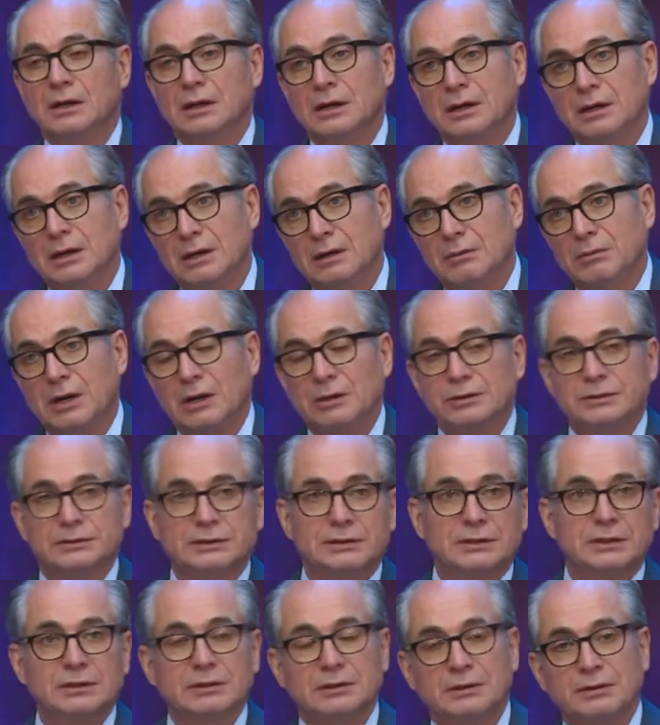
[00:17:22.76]
about
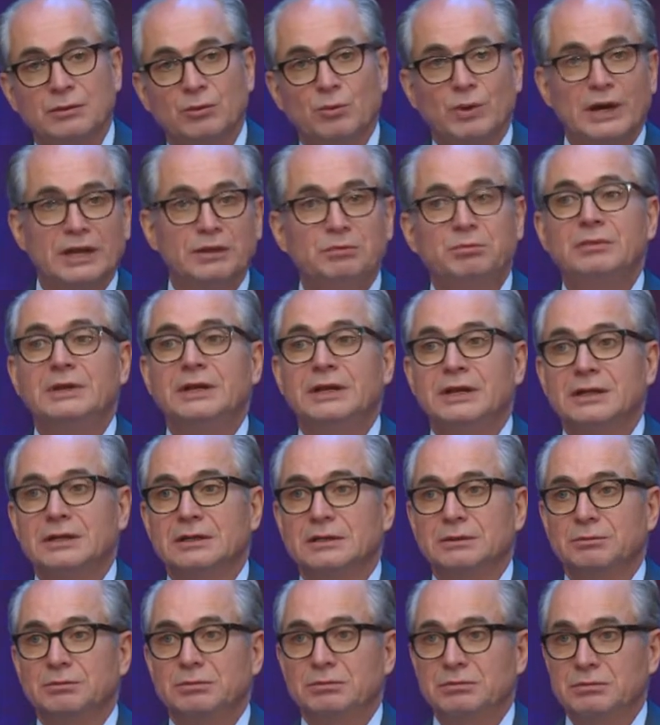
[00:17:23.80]
1
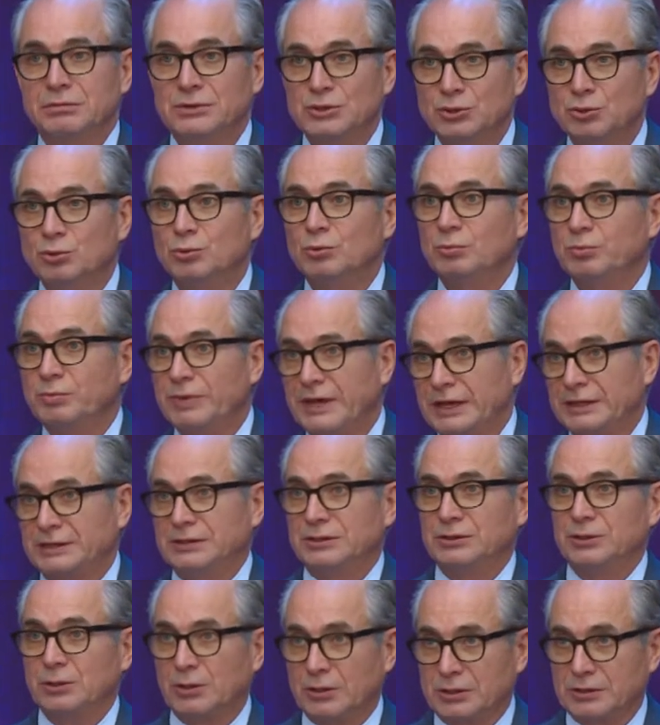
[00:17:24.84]
million new patent
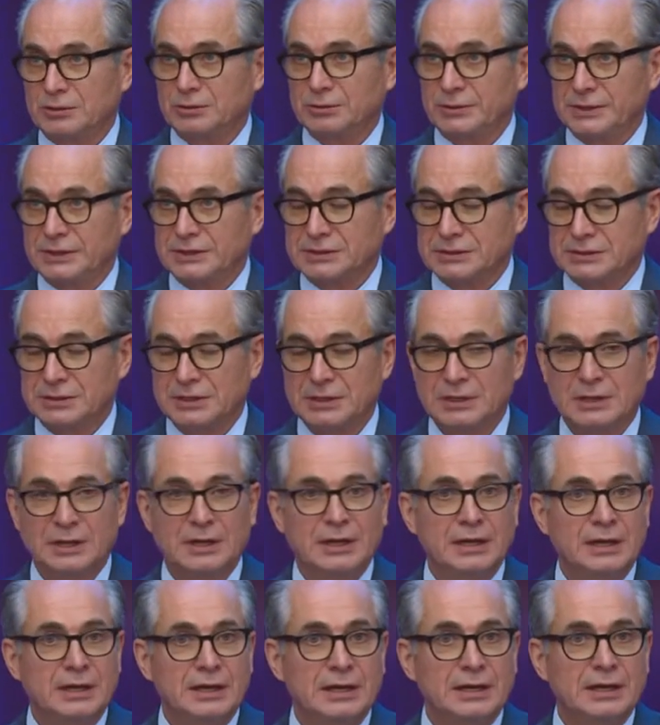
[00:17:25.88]
documents.
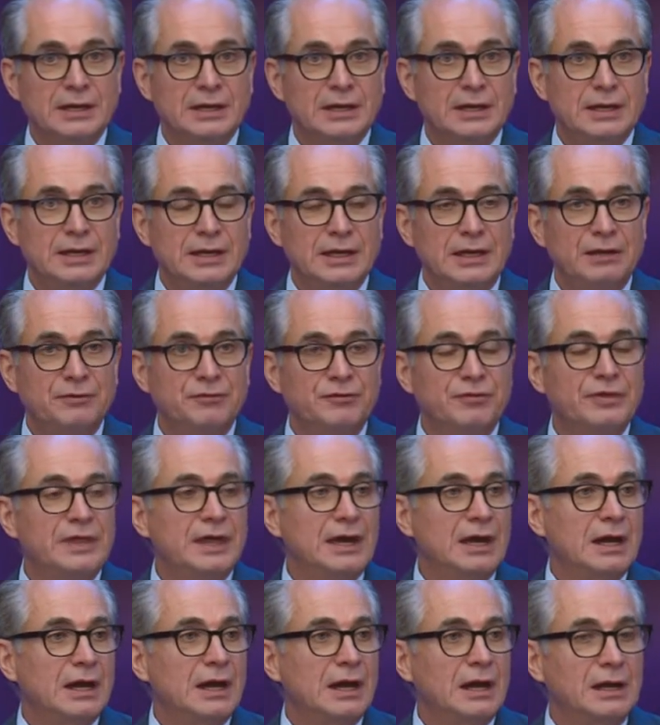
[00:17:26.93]
If they
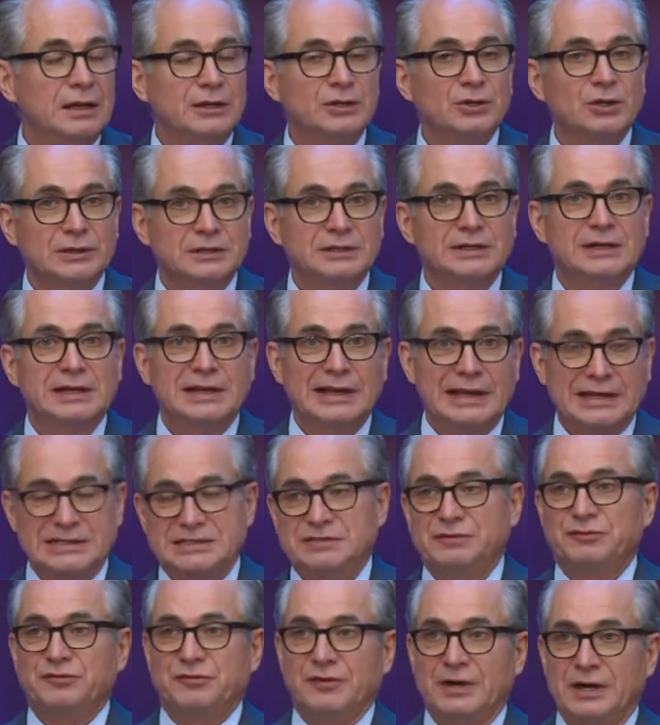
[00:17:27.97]
are not
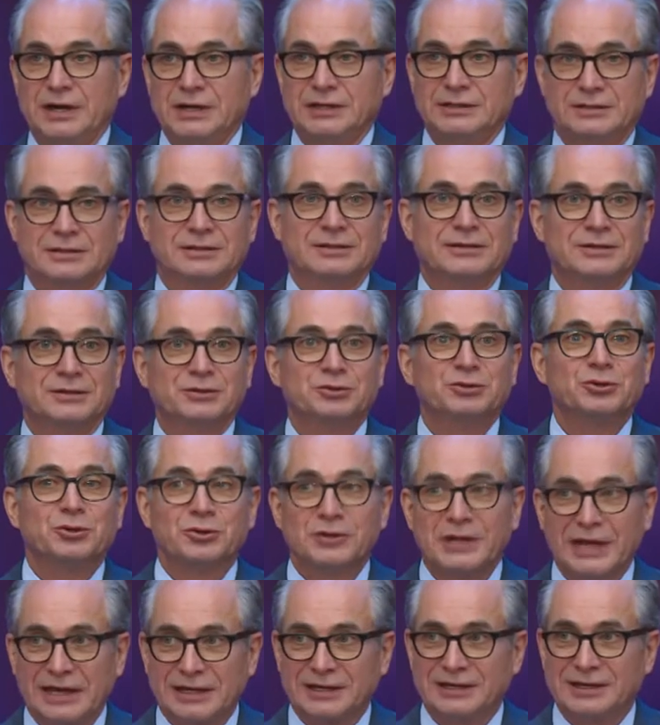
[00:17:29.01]
classified
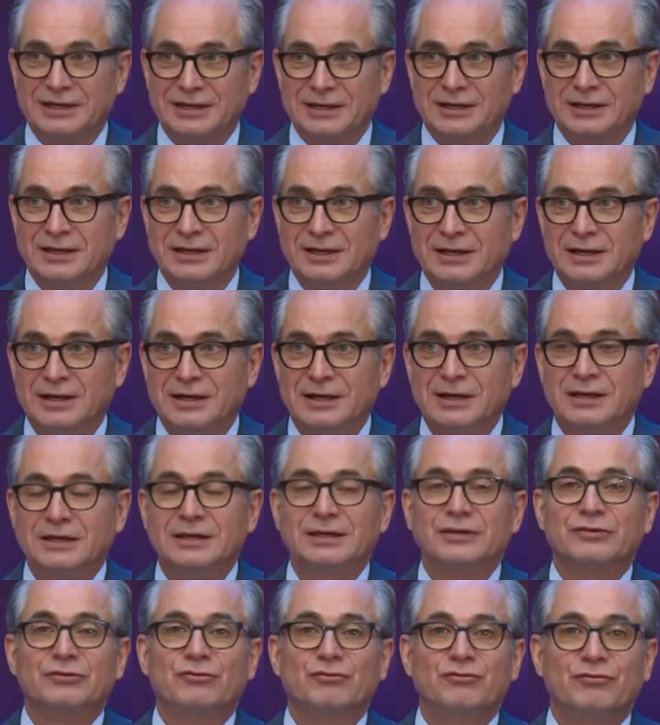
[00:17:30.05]
correctly, it
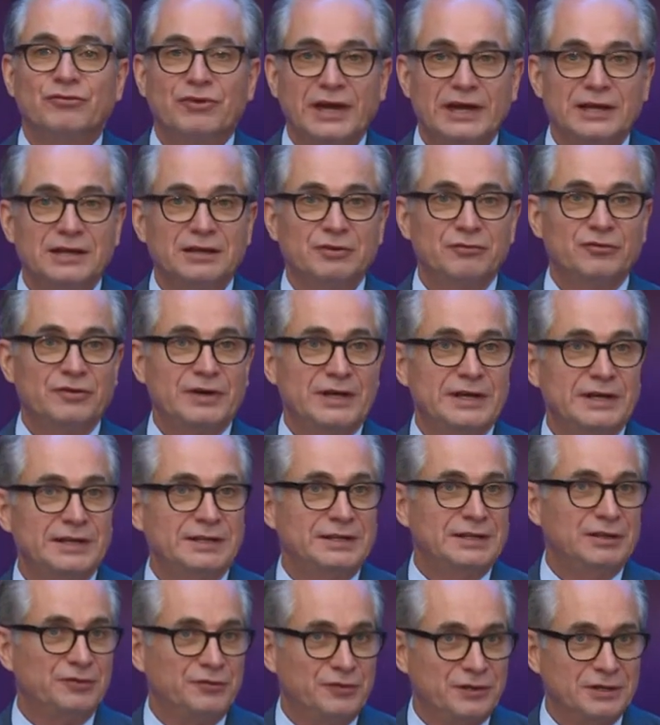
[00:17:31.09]
is very, very
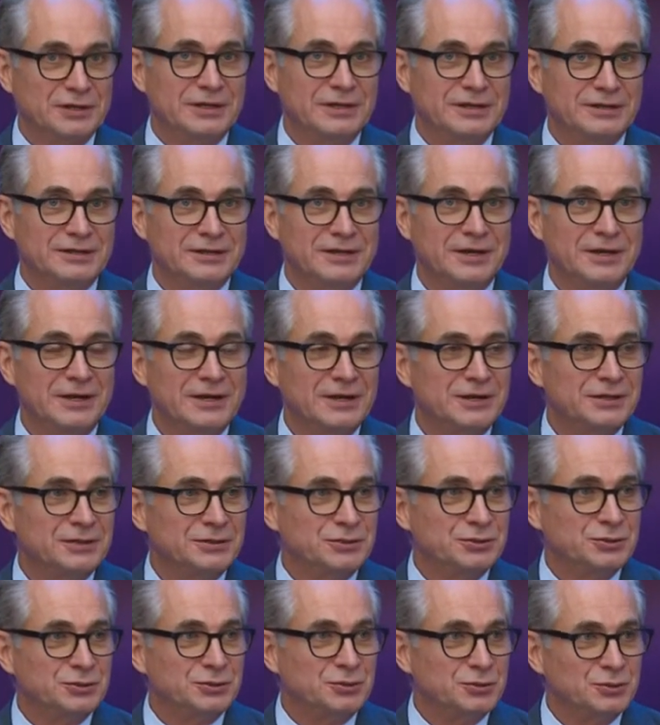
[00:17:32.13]
difficult
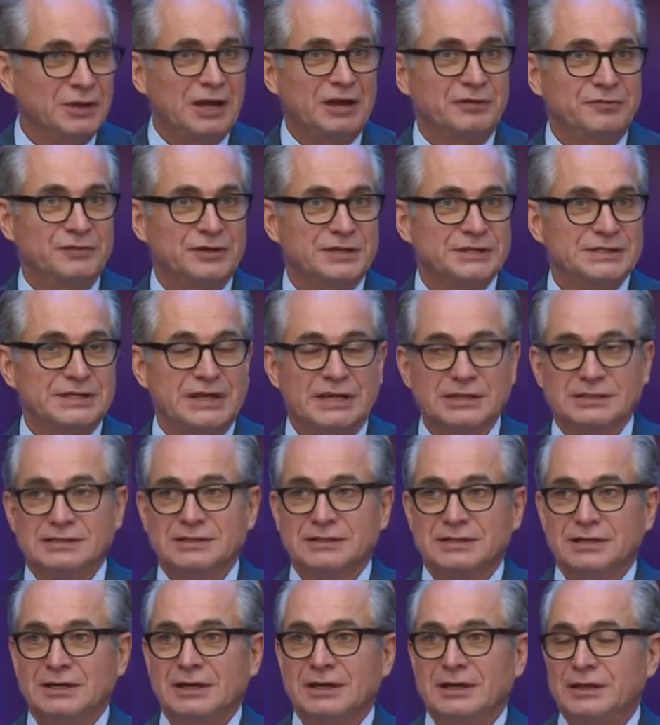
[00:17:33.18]
to have
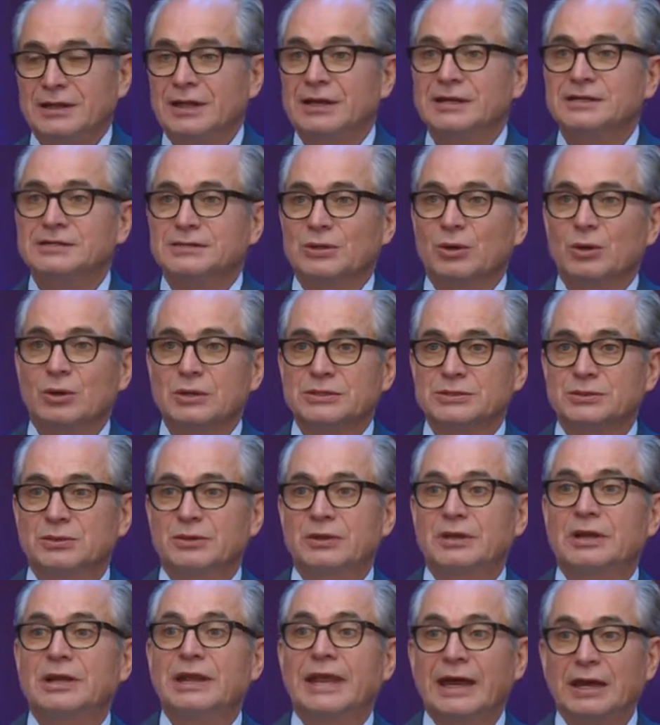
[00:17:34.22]
access. There is also the
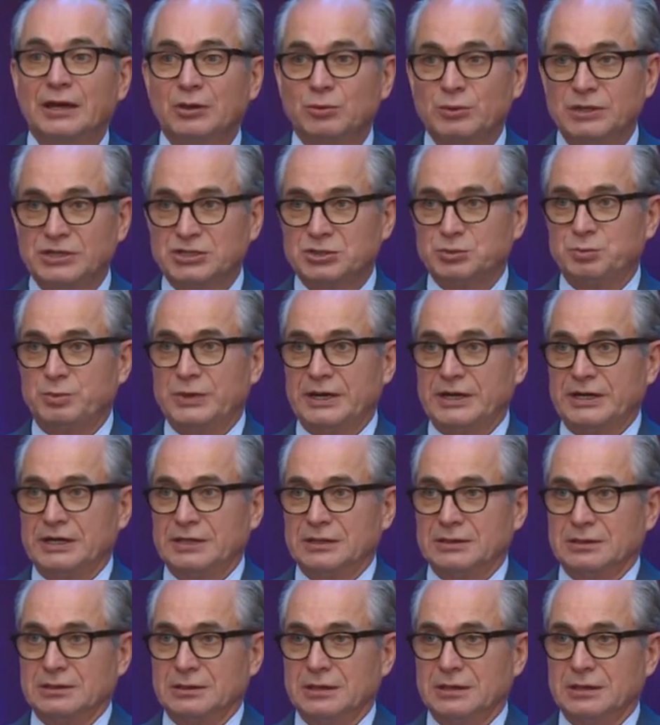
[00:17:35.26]
language barrier.